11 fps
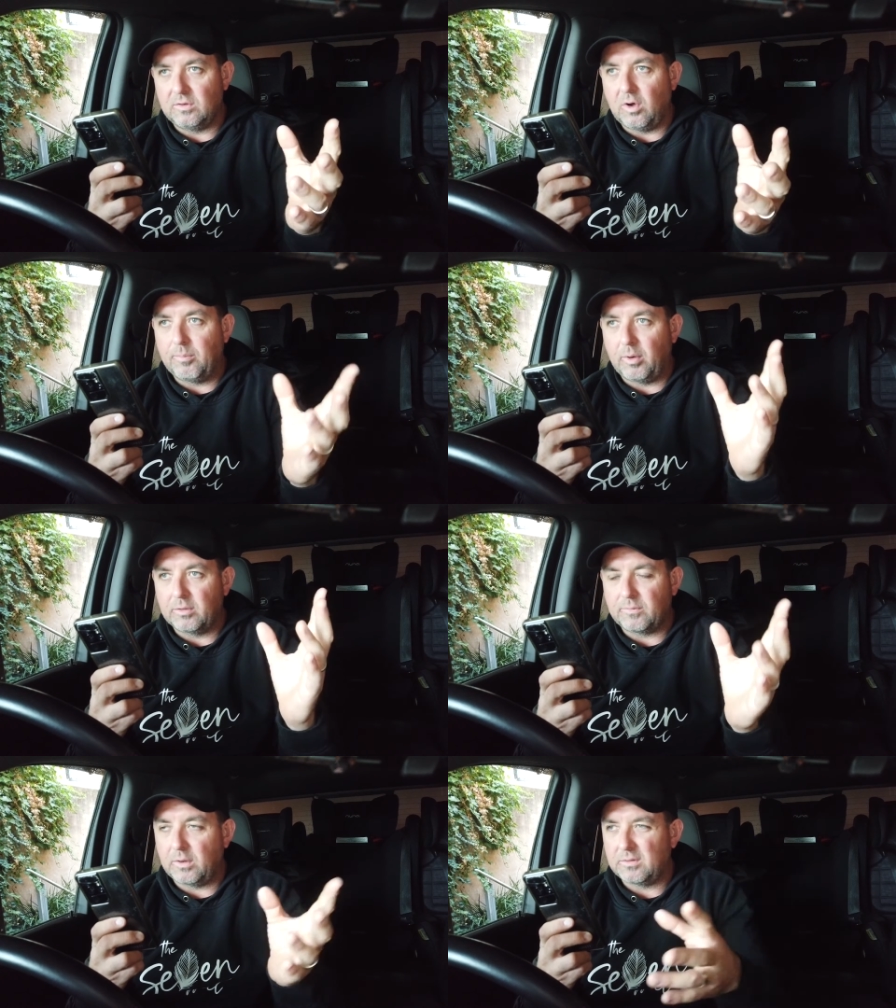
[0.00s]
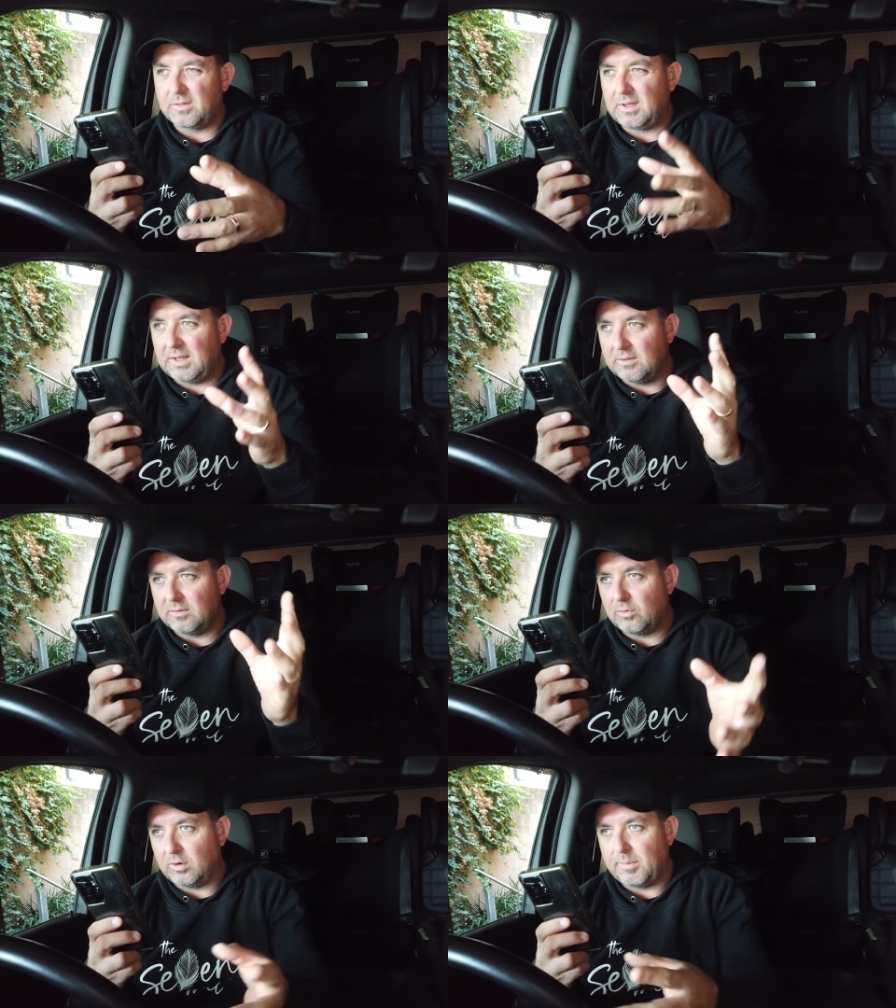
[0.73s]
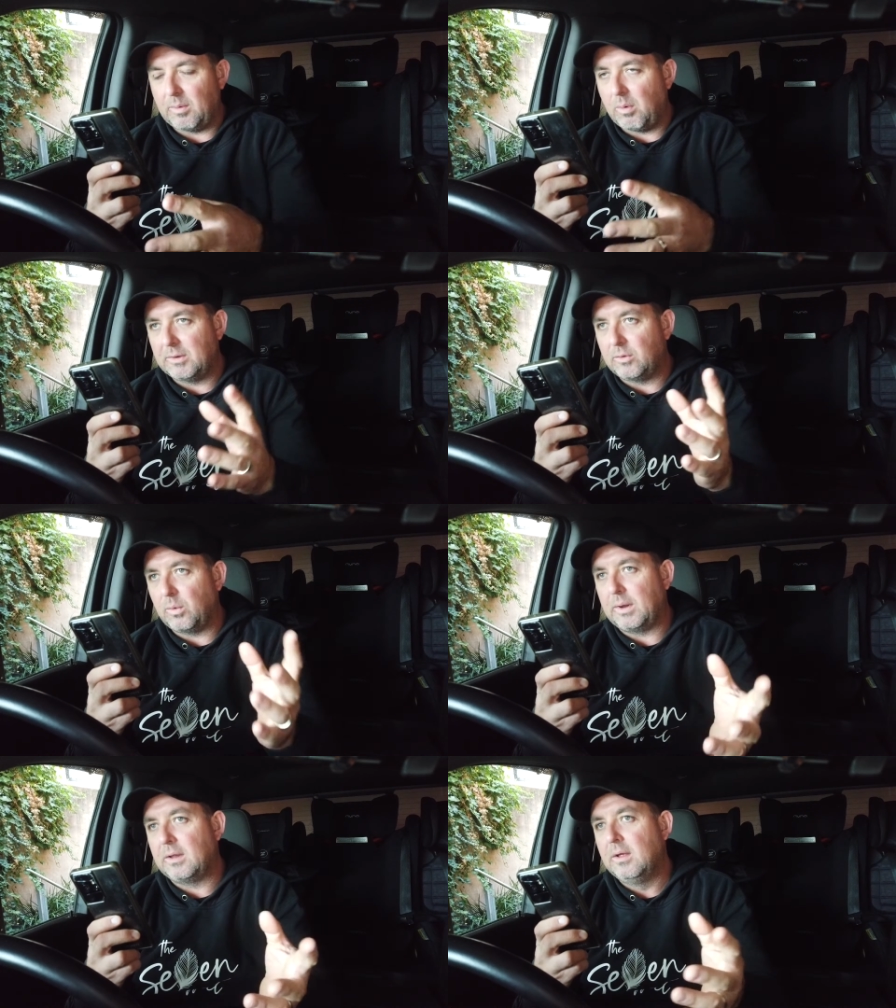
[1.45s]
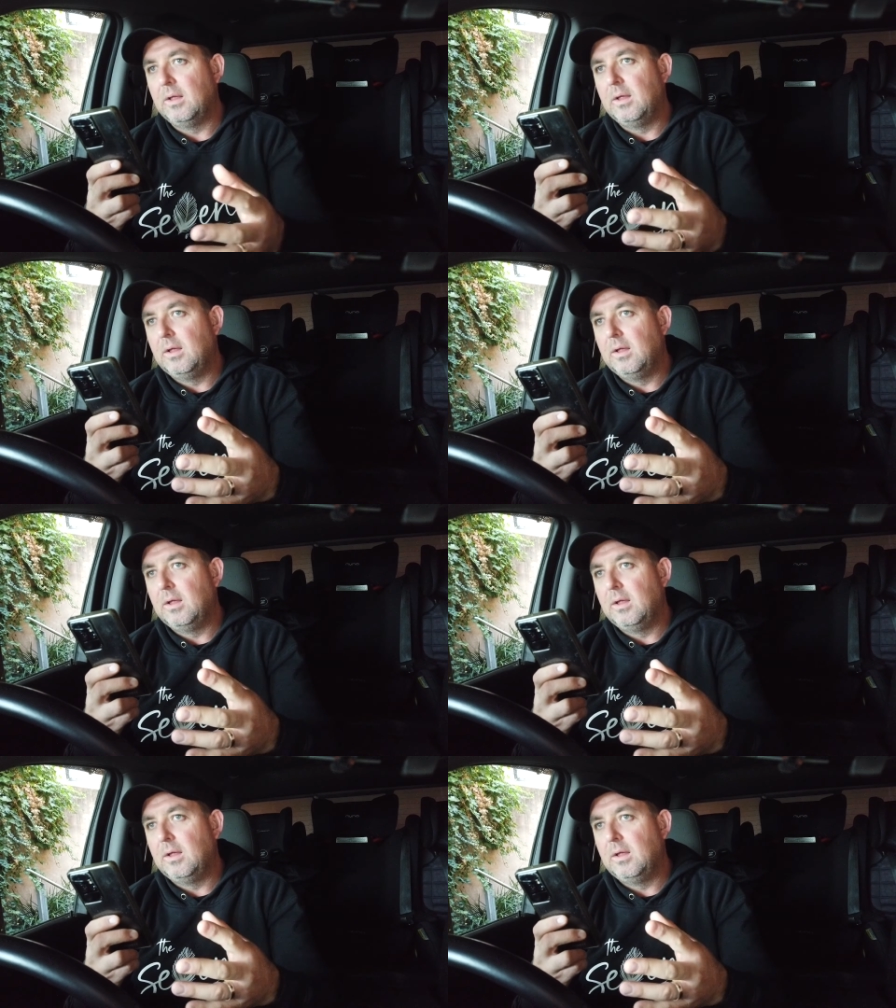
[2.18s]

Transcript: not post photos of the kids and talk about what we're doing.